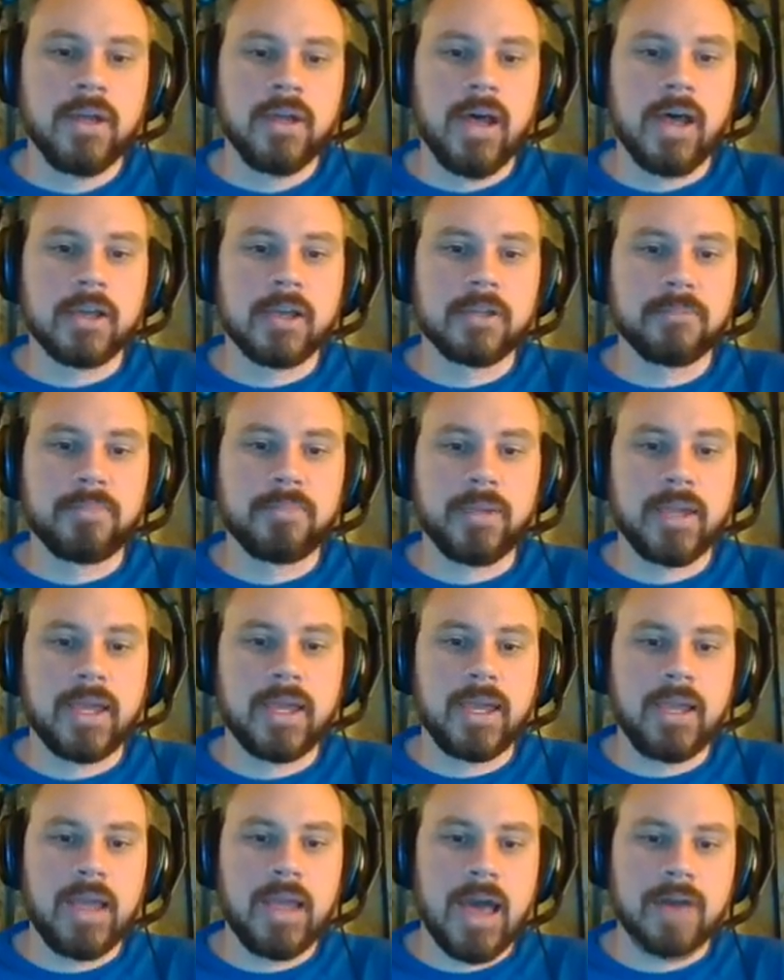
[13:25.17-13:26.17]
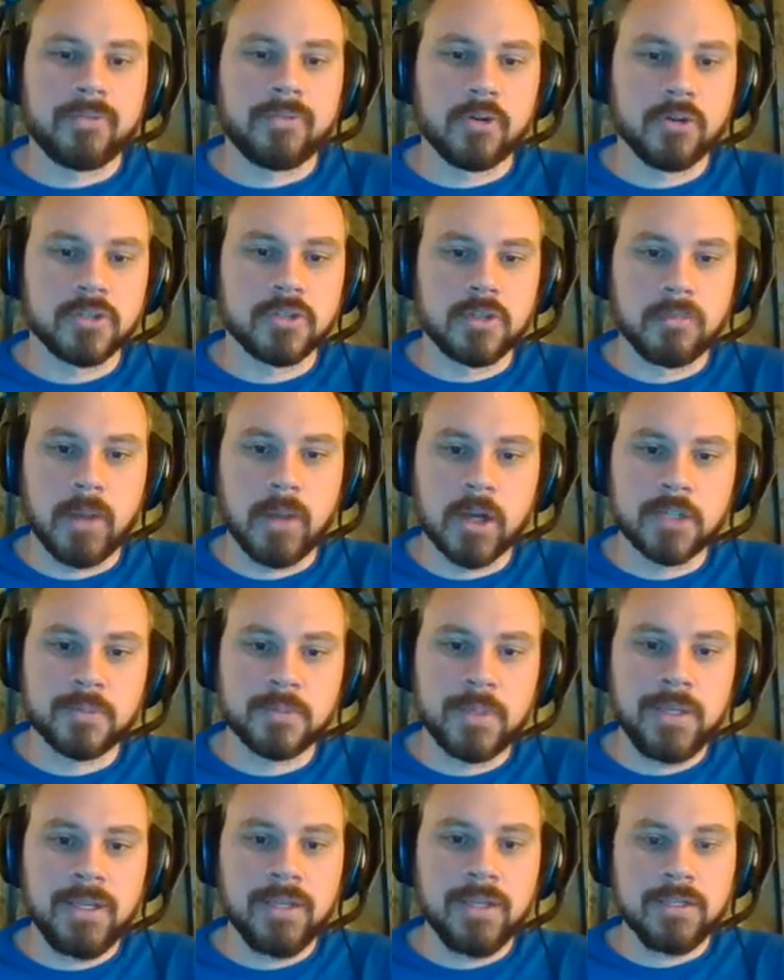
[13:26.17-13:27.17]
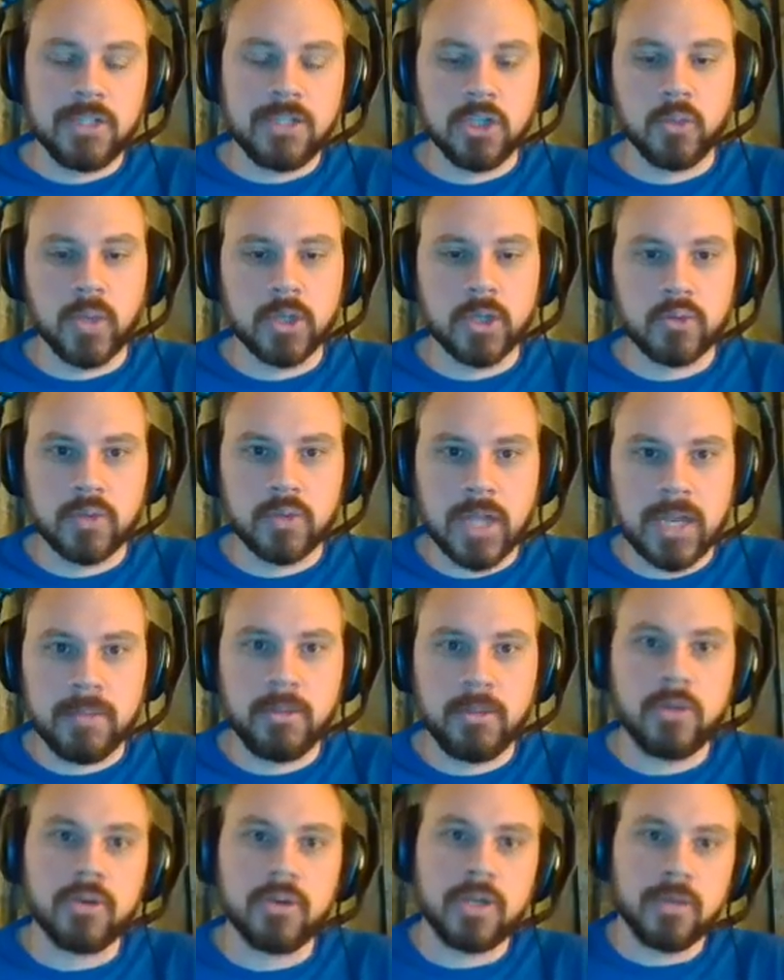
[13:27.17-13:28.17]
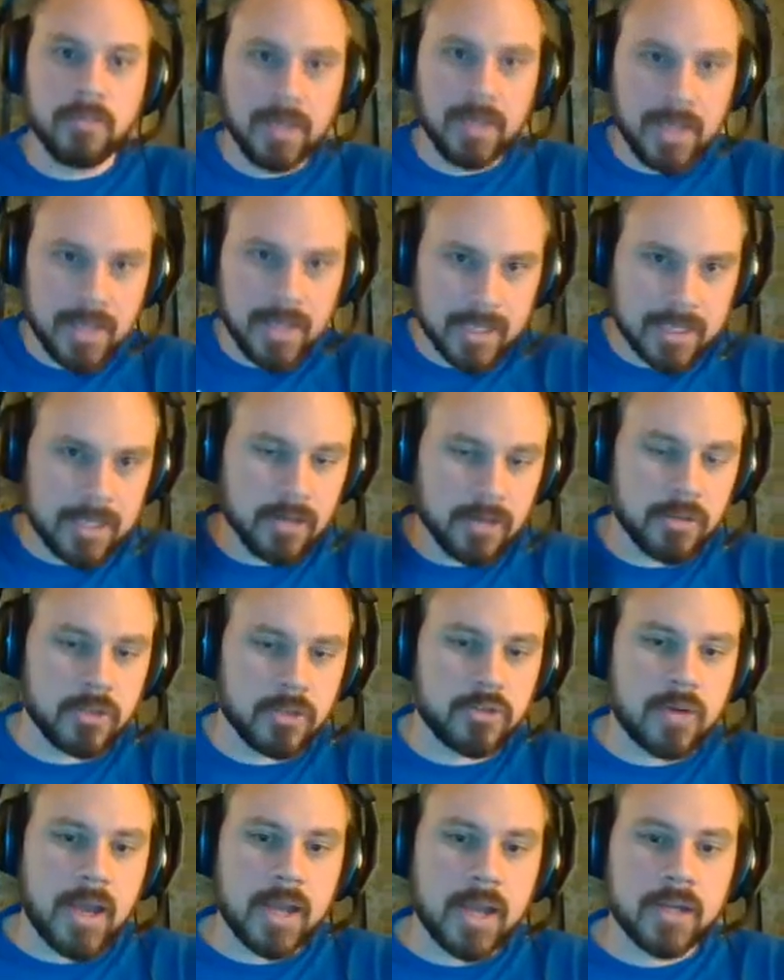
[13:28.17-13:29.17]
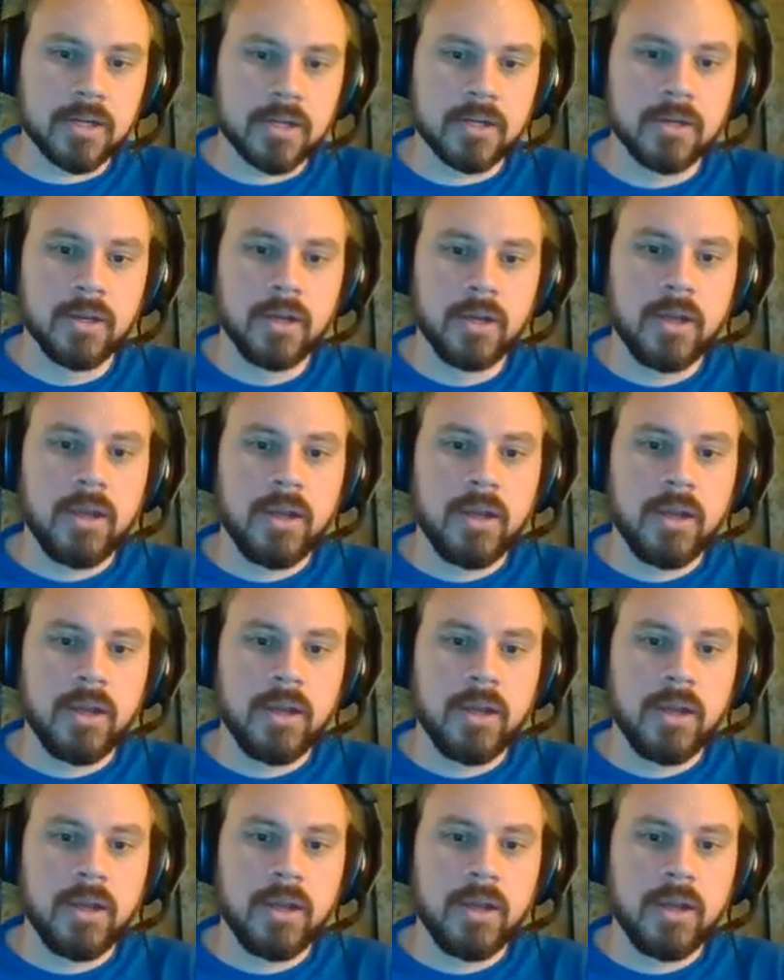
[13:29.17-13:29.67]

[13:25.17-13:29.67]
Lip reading: I could play Avaros and Marksman, deal 1 to an enemy unit, kill the Tracker.